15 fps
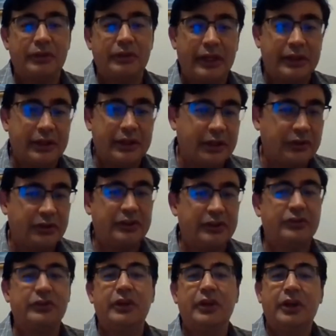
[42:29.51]
like
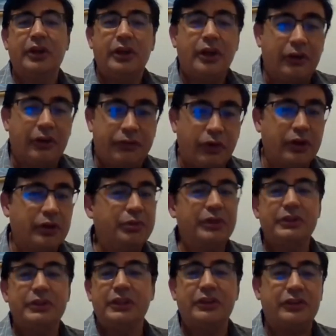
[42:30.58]
increased
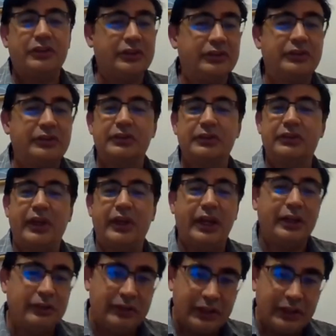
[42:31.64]
affordability assistance
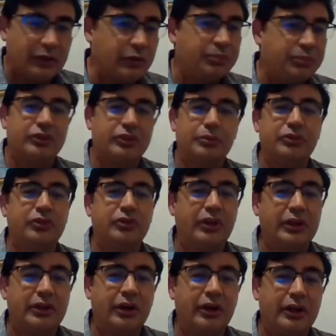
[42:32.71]
and dealing with prescription
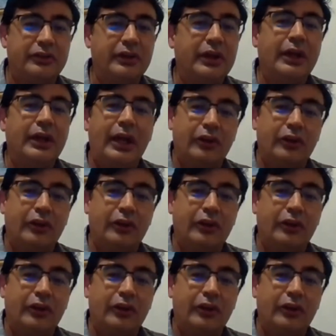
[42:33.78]
drug costs,